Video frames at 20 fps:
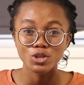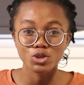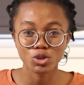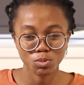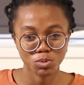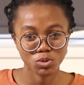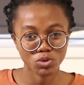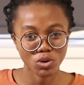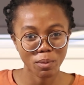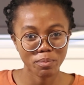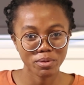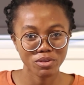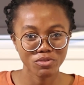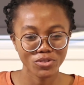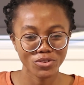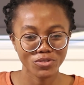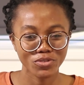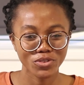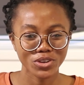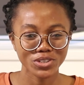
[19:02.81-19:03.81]
subscribe
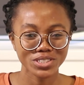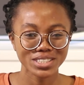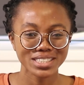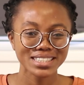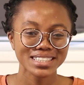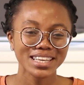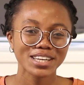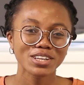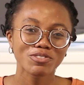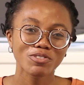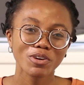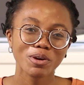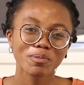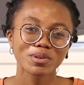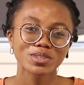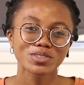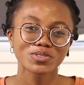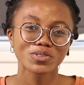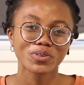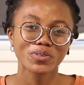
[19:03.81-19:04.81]
if you've not thank you very
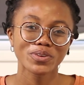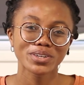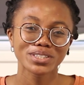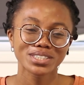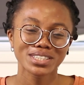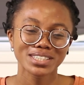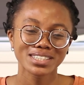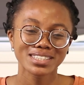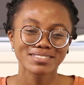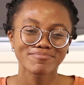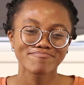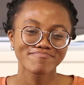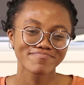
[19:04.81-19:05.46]
much for watching